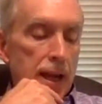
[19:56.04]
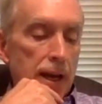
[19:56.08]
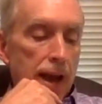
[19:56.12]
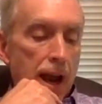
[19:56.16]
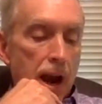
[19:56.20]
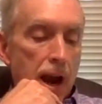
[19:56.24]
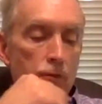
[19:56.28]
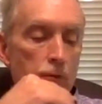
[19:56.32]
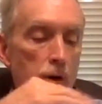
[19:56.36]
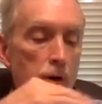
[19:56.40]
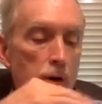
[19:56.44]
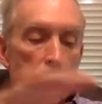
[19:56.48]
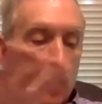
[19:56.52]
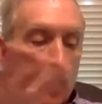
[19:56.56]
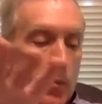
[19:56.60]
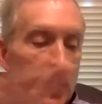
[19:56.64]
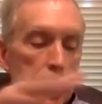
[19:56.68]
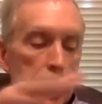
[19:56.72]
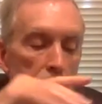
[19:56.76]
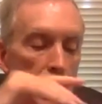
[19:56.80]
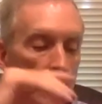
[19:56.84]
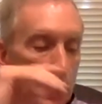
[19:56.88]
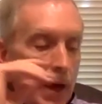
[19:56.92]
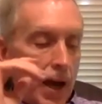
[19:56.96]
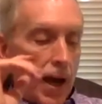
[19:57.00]
in Africa, but
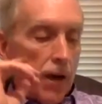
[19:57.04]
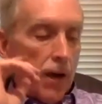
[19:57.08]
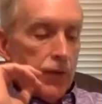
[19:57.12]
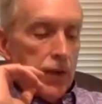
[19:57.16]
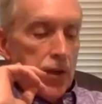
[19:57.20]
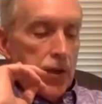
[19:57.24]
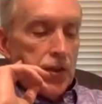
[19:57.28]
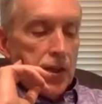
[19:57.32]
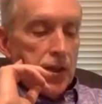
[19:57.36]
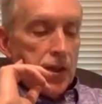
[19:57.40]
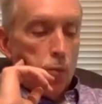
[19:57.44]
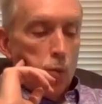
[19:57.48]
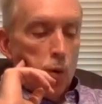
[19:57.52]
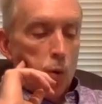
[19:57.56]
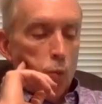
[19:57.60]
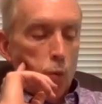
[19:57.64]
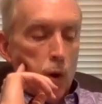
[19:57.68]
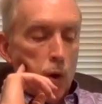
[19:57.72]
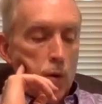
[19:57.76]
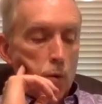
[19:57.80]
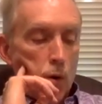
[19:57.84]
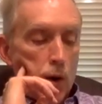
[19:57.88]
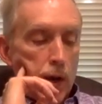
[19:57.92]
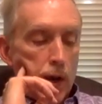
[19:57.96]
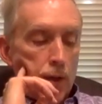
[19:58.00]
he left. He said, when
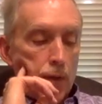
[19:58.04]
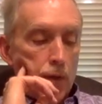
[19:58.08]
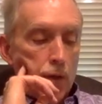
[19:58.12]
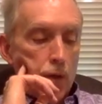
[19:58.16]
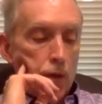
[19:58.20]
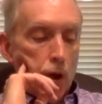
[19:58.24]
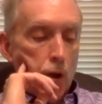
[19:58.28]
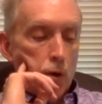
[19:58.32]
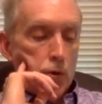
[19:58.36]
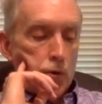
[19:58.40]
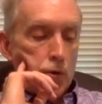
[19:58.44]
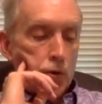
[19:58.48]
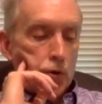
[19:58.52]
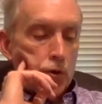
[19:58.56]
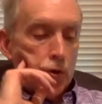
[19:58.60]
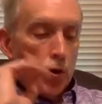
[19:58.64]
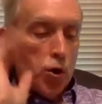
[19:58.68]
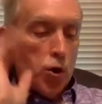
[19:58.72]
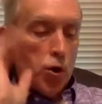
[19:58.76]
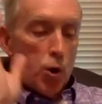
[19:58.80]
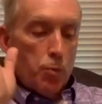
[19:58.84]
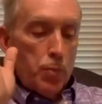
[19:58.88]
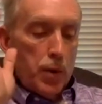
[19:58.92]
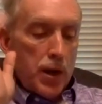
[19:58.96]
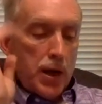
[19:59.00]
we were in those
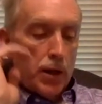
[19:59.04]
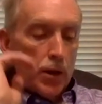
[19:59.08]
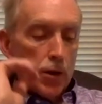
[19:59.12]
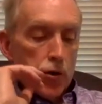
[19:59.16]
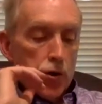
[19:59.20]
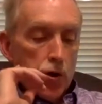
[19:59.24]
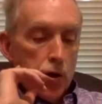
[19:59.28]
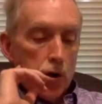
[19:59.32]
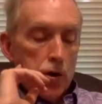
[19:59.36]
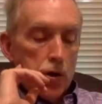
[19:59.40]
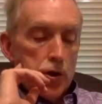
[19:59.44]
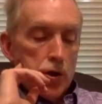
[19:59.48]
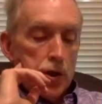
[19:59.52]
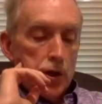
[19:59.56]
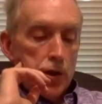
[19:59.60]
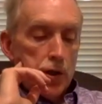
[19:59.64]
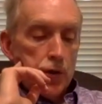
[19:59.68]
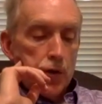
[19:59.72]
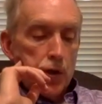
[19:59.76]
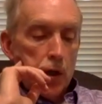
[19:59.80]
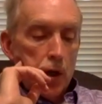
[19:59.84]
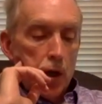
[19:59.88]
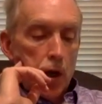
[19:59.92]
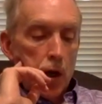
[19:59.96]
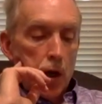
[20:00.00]
European
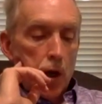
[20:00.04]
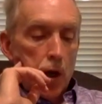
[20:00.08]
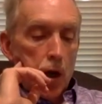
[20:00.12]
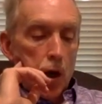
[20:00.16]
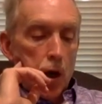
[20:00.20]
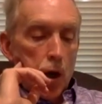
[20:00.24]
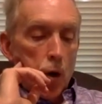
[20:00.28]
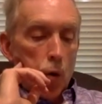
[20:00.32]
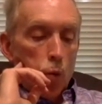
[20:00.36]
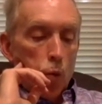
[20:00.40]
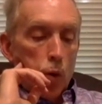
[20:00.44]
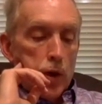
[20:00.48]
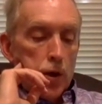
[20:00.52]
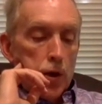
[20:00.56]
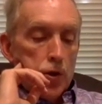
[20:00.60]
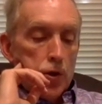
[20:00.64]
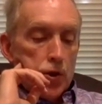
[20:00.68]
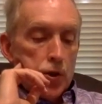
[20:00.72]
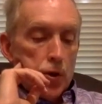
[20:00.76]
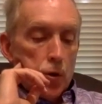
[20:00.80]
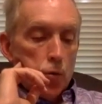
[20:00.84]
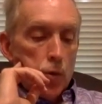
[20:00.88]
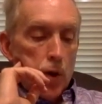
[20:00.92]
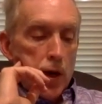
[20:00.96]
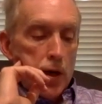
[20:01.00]
churches, we used
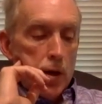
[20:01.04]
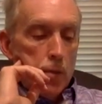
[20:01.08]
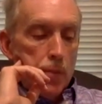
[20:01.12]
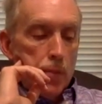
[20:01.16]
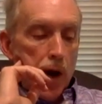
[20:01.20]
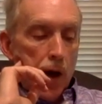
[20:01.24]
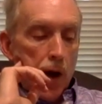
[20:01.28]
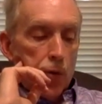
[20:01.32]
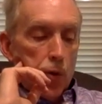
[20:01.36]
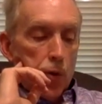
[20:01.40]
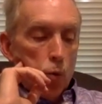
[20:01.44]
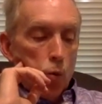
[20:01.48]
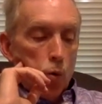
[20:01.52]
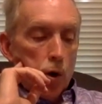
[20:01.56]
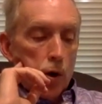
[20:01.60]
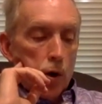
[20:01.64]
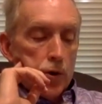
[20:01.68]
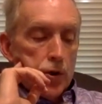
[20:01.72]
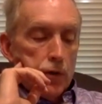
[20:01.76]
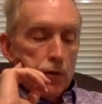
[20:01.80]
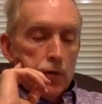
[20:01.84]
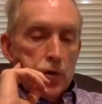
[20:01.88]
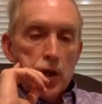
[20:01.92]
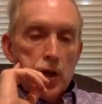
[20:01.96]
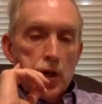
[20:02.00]
to read about the
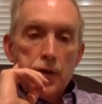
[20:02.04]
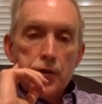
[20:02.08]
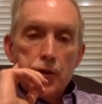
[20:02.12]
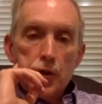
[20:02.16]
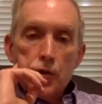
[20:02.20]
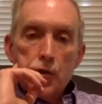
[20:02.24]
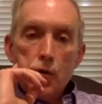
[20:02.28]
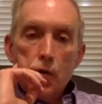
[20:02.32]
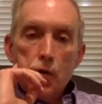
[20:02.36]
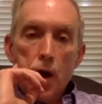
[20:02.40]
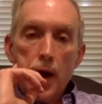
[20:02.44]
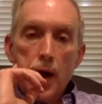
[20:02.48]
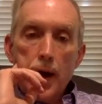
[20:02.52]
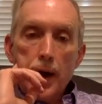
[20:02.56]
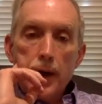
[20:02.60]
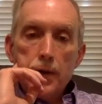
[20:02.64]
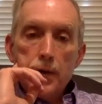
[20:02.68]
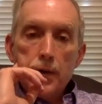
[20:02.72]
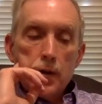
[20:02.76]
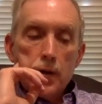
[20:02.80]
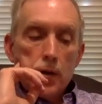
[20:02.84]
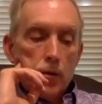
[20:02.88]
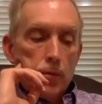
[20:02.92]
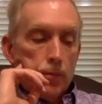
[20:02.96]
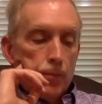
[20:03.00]
works of Jesus
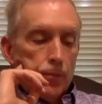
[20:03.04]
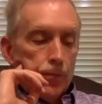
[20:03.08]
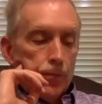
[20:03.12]
Christ.